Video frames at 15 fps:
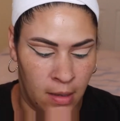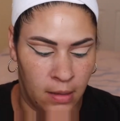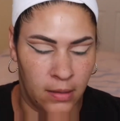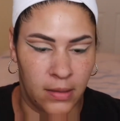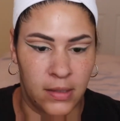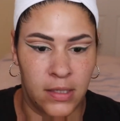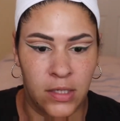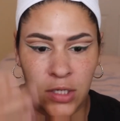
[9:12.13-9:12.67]

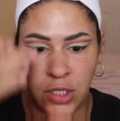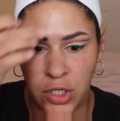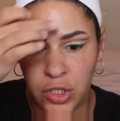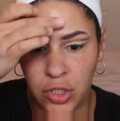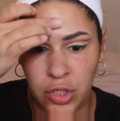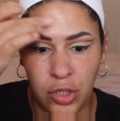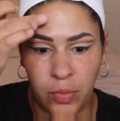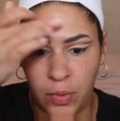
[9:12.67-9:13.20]
This is
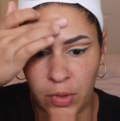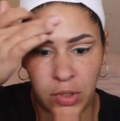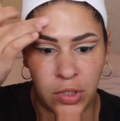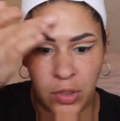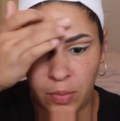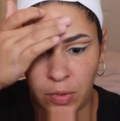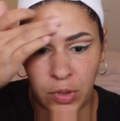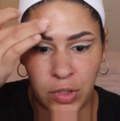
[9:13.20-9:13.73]
super
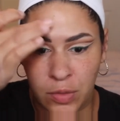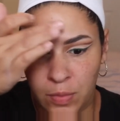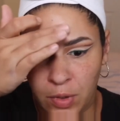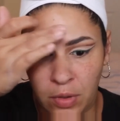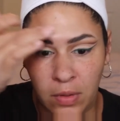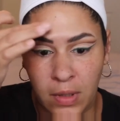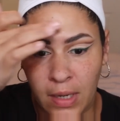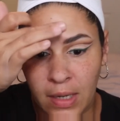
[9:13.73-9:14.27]

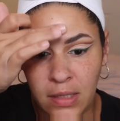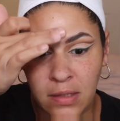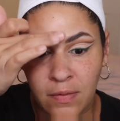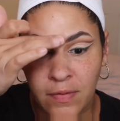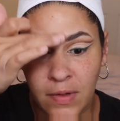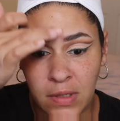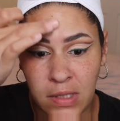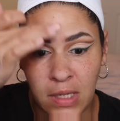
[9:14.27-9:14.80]
smooth, you guys. It
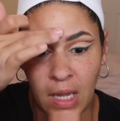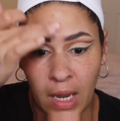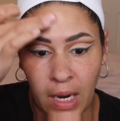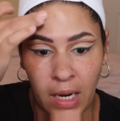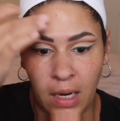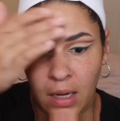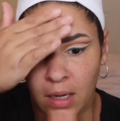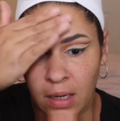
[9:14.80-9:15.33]
feels like,
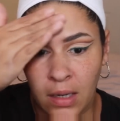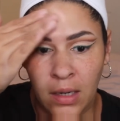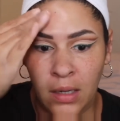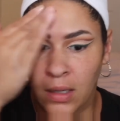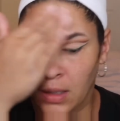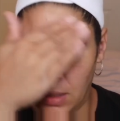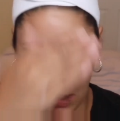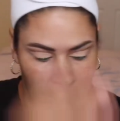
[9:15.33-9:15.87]

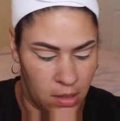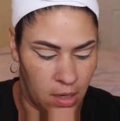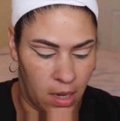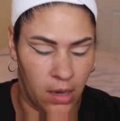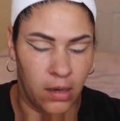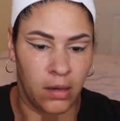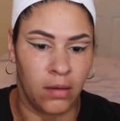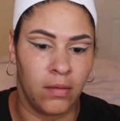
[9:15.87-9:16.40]
I
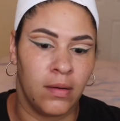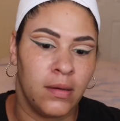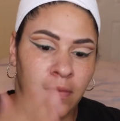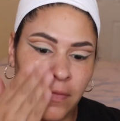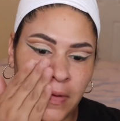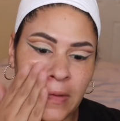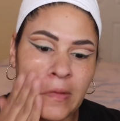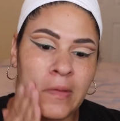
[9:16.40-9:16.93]
don't know, it
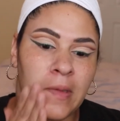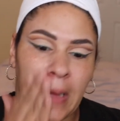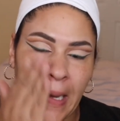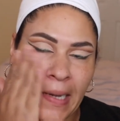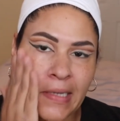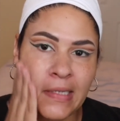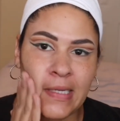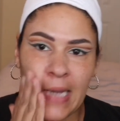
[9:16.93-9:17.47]
feels
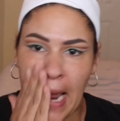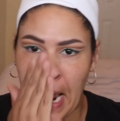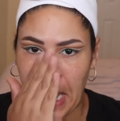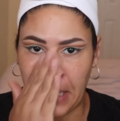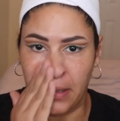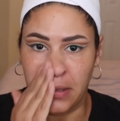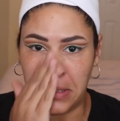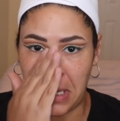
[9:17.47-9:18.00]
like
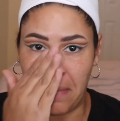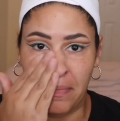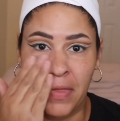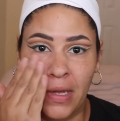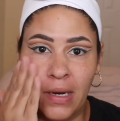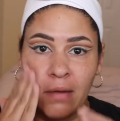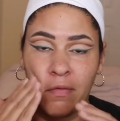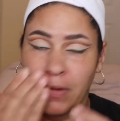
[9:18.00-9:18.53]
satin or something.
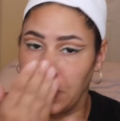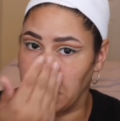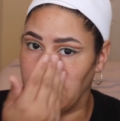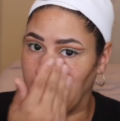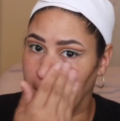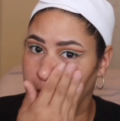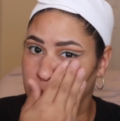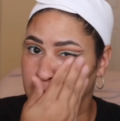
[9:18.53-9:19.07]
It feels
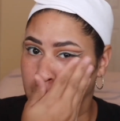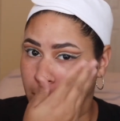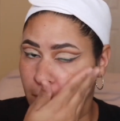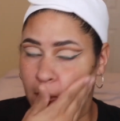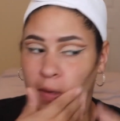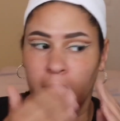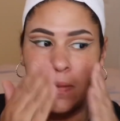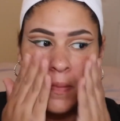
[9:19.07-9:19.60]
like
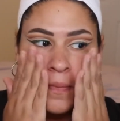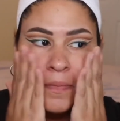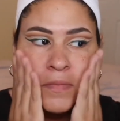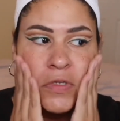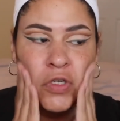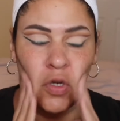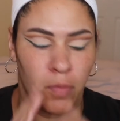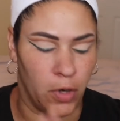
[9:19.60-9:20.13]
super
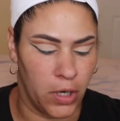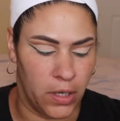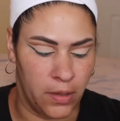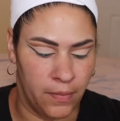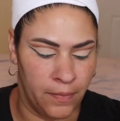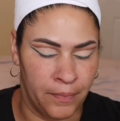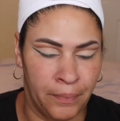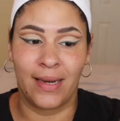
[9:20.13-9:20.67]
good.
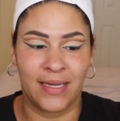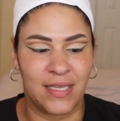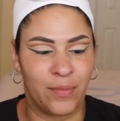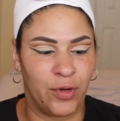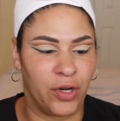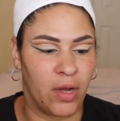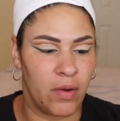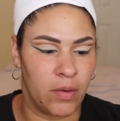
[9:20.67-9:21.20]
Next I'm
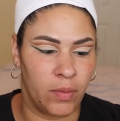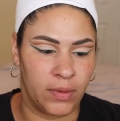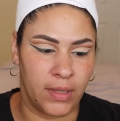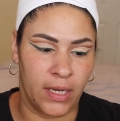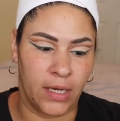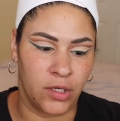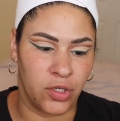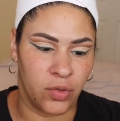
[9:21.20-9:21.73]
going to go in with the
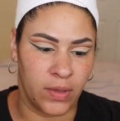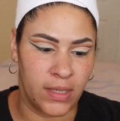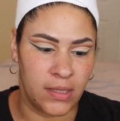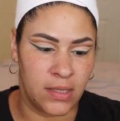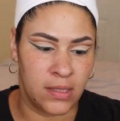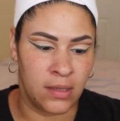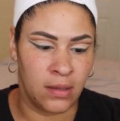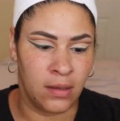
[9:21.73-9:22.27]

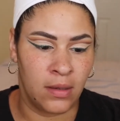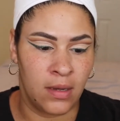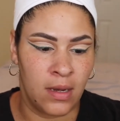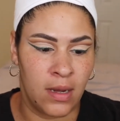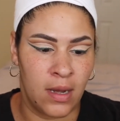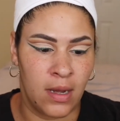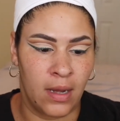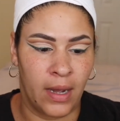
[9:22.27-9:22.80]
Catrice
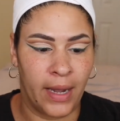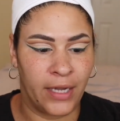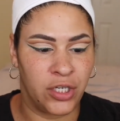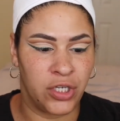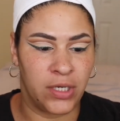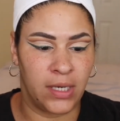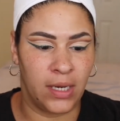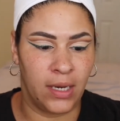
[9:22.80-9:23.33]

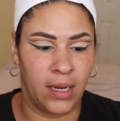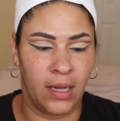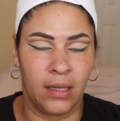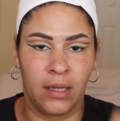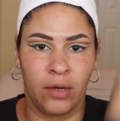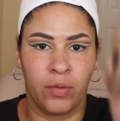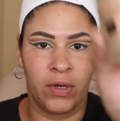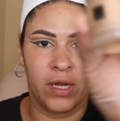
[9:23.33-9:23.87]
HD Liquid